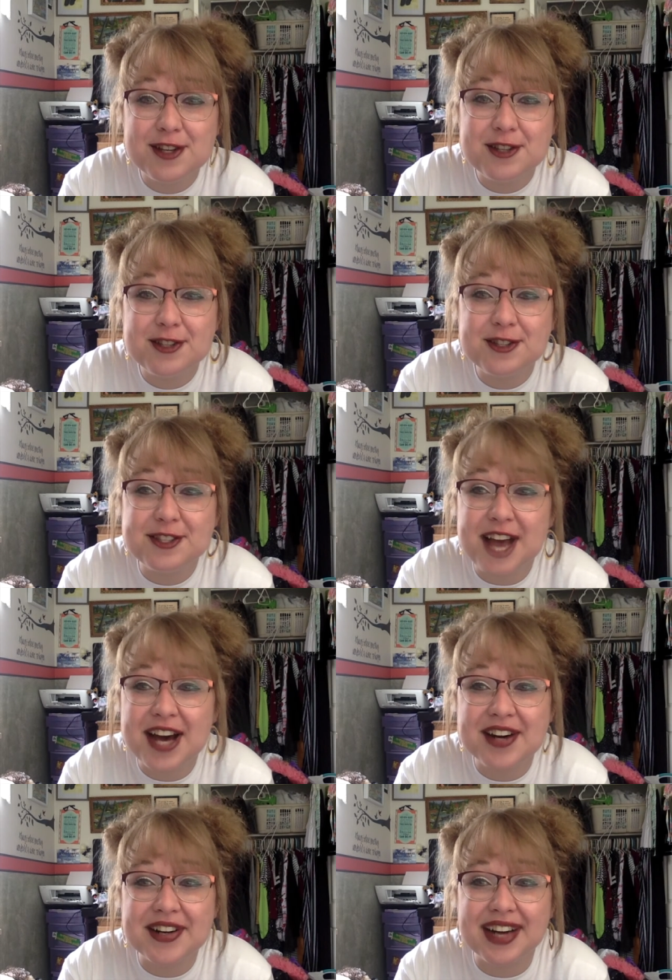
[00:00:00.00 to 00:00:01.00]

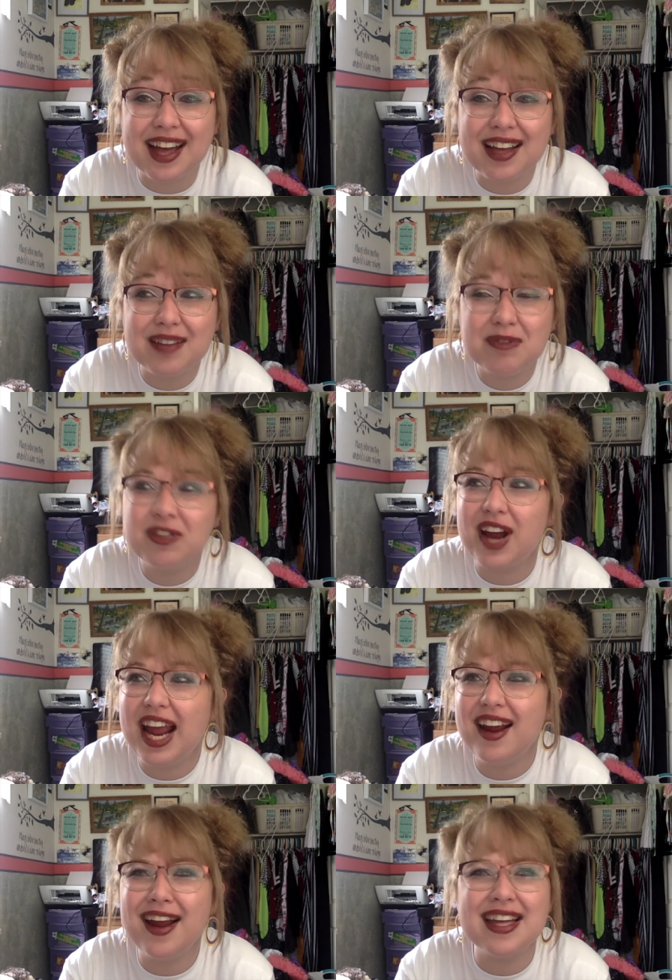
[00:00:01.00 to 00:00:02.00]
So,
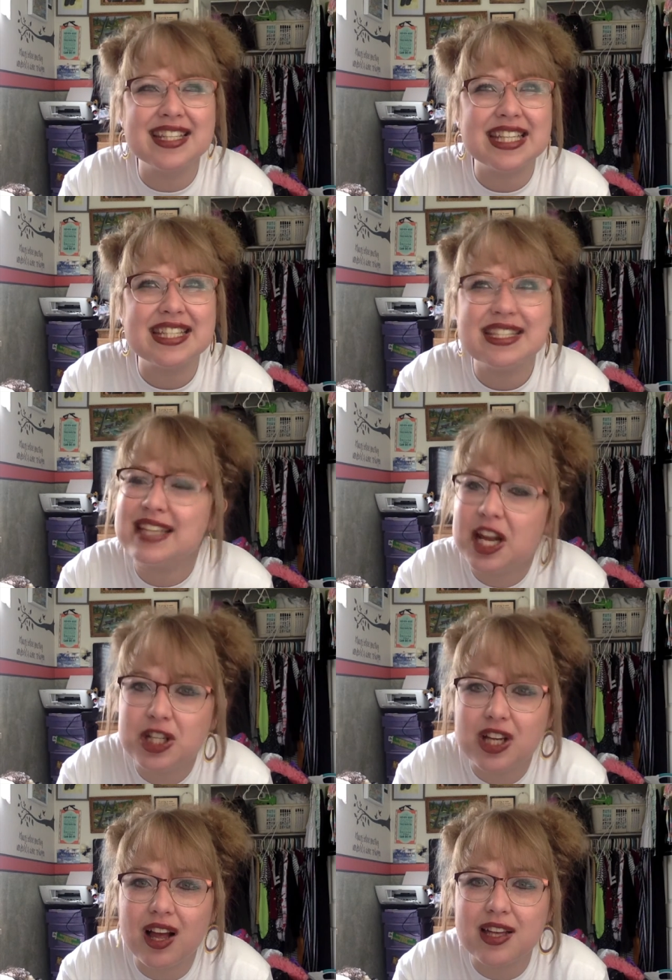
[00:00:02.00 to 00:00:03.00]
prayer is
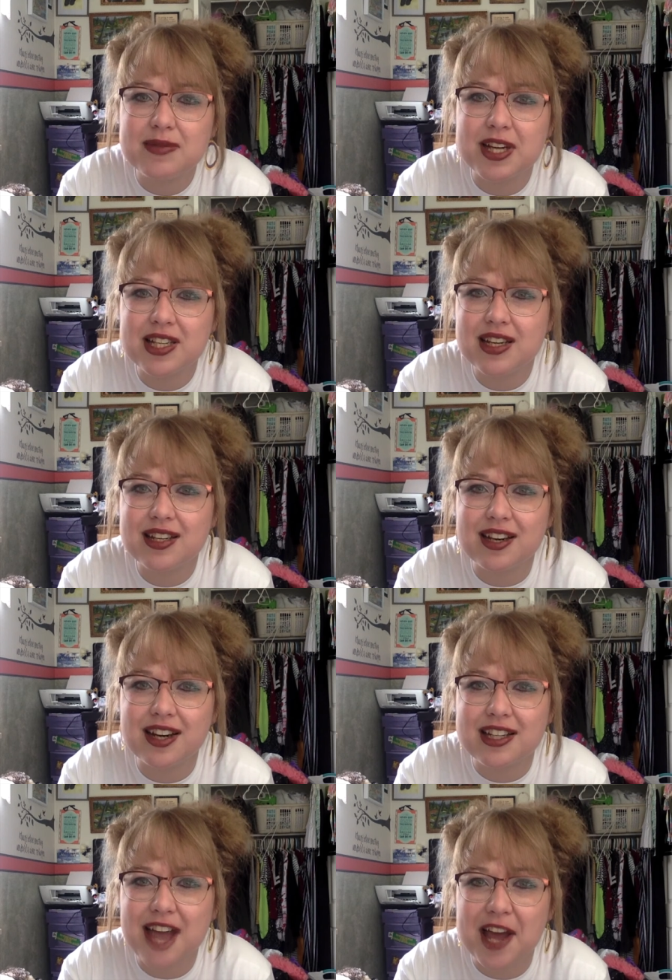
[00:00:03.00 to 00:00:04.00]
essential, especially
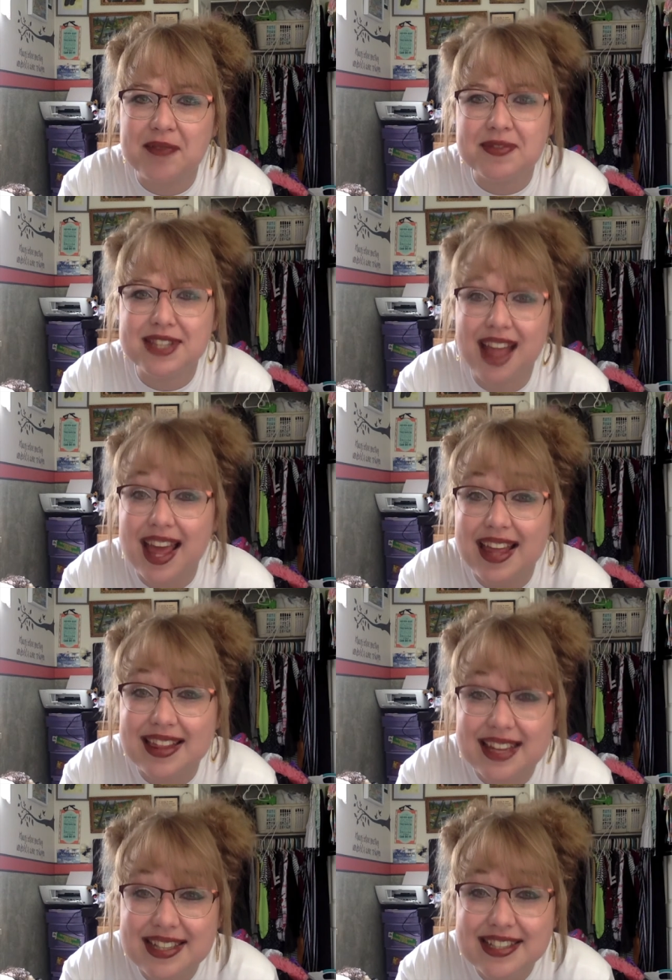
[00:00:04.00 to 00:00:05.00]
during times like
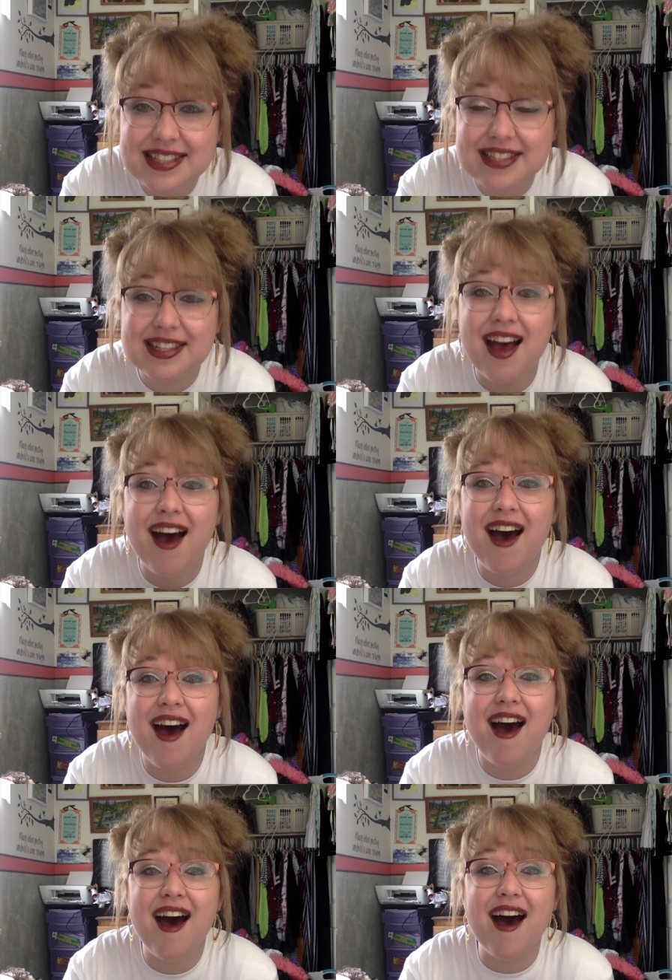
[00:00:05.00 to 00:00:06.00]
this
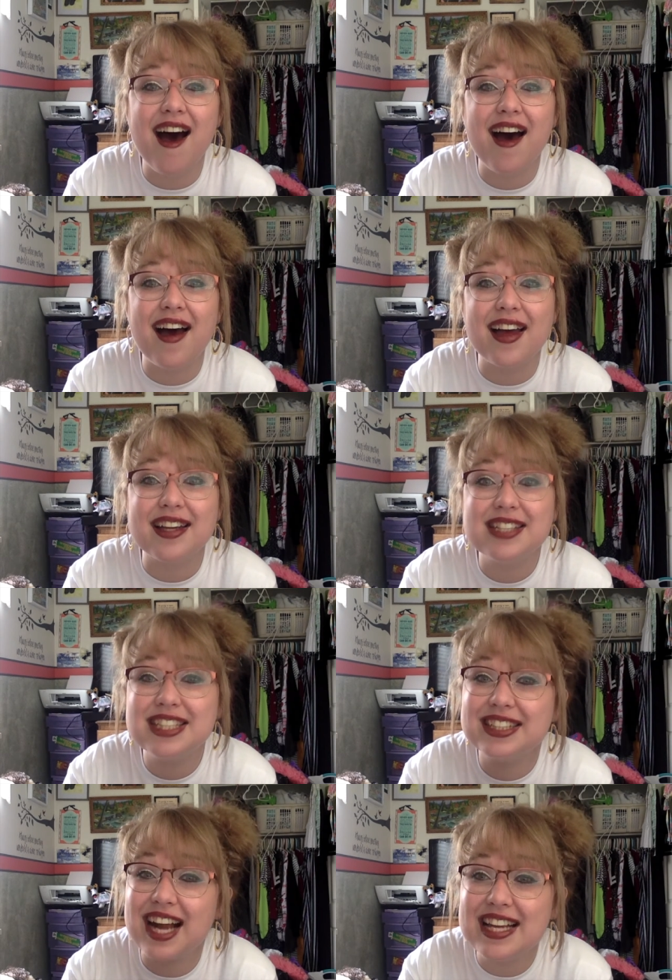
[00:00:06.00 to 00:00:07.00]
uh,
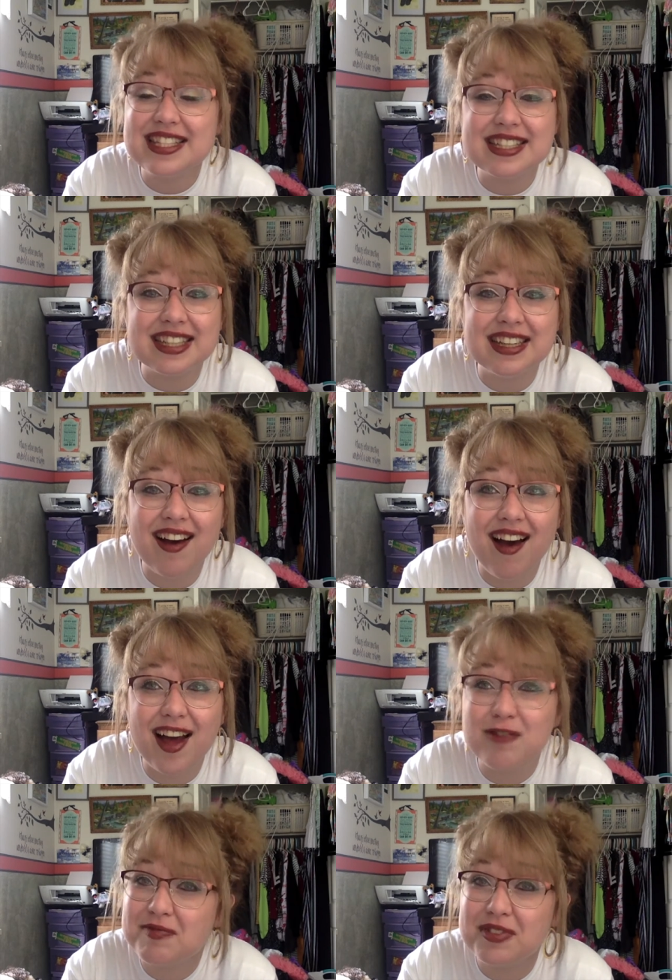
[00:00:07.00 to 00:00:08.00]
trust
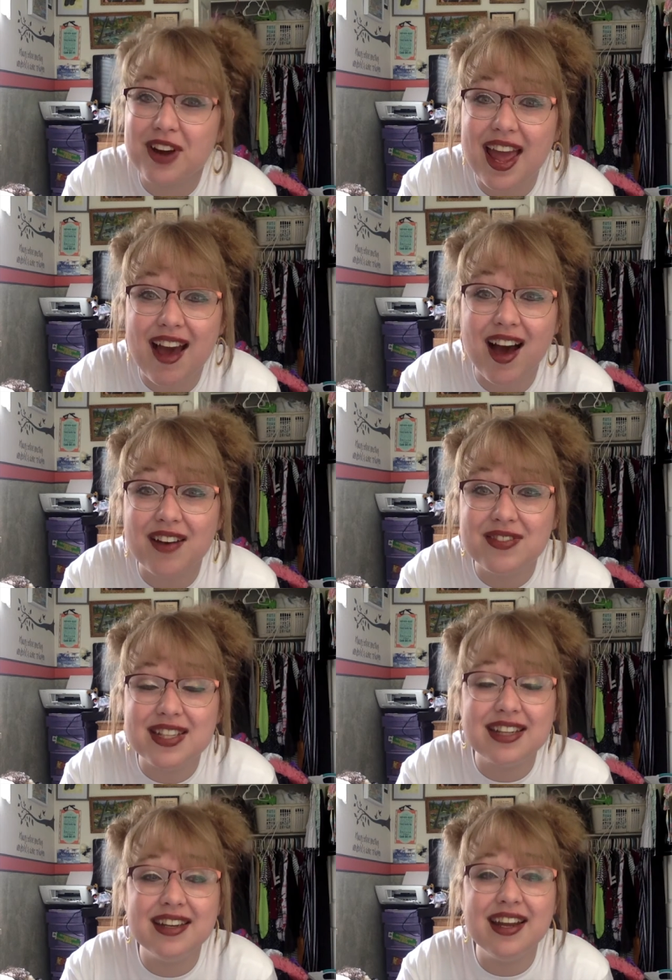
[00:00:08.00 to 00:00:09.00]
God, pray
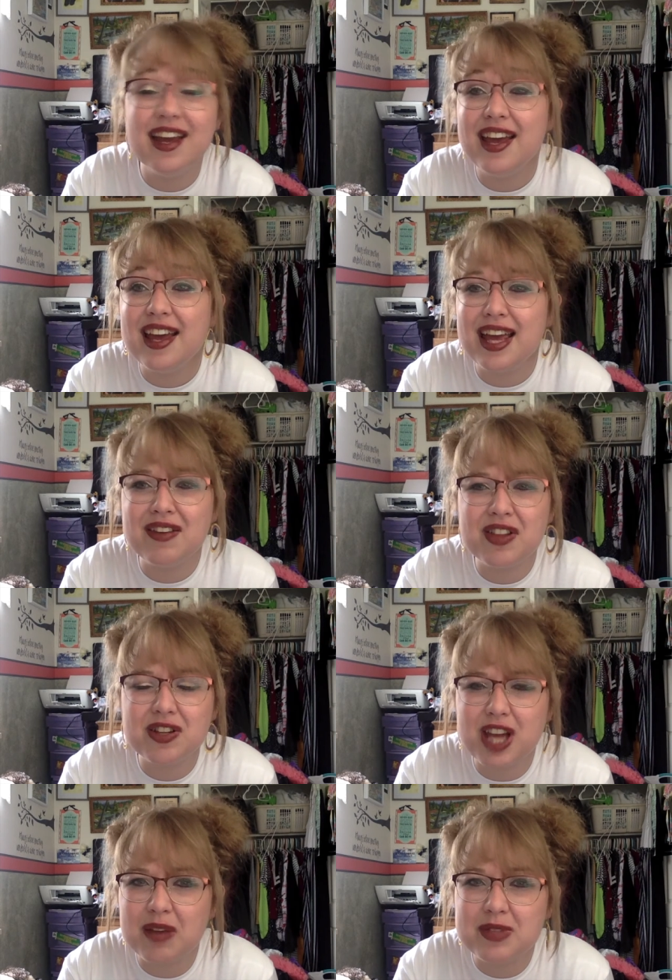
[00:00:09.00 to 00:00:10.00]
often, even though
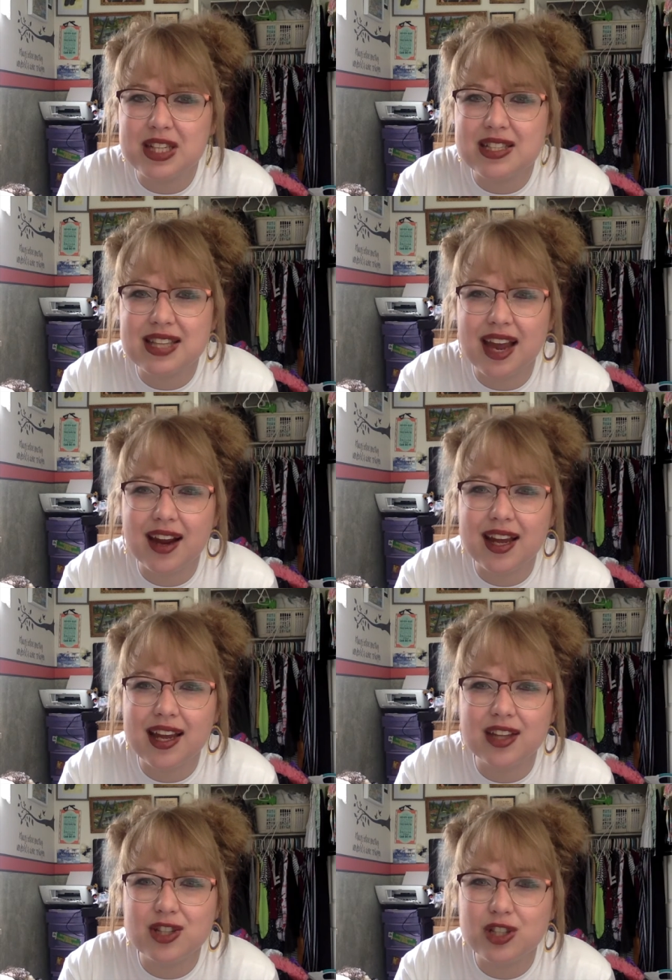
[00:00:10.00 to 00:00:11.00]
times are
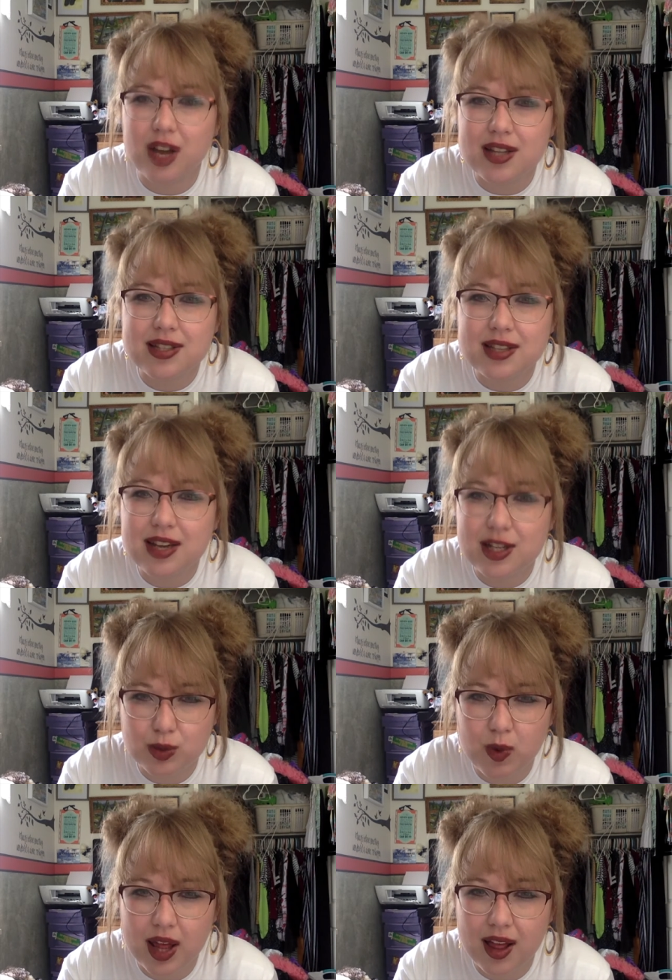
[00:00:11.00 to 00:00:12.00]
scary, trust in His
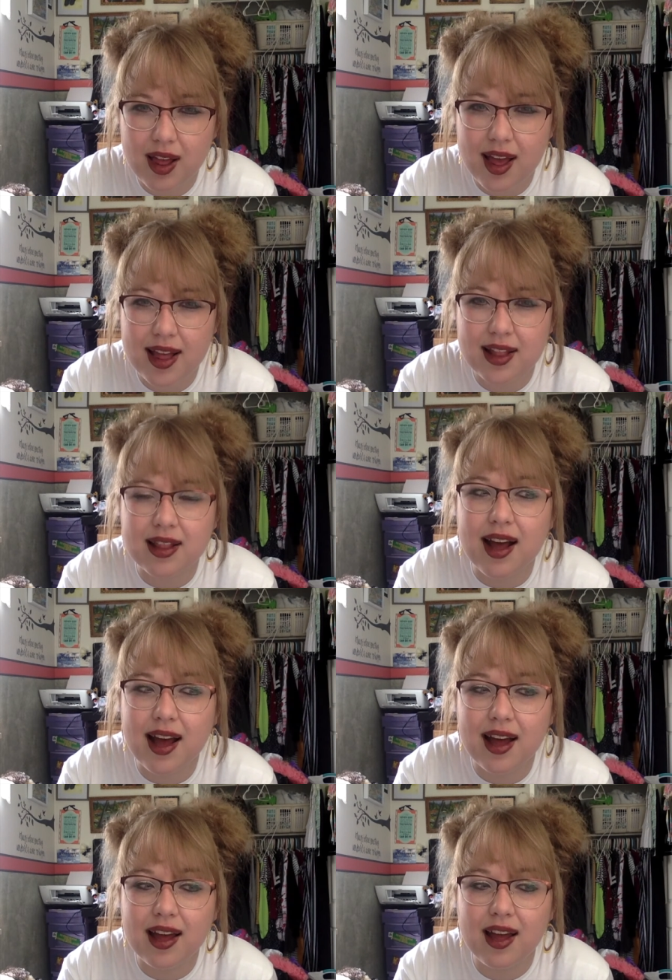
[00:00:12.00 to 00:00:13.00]
will and
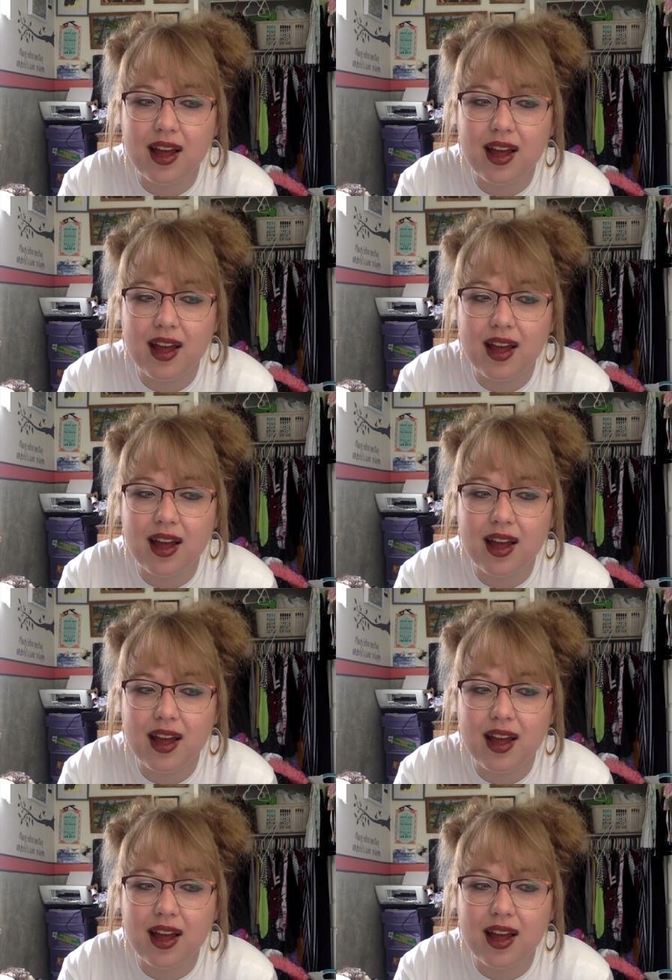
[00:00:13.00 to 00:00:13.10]
that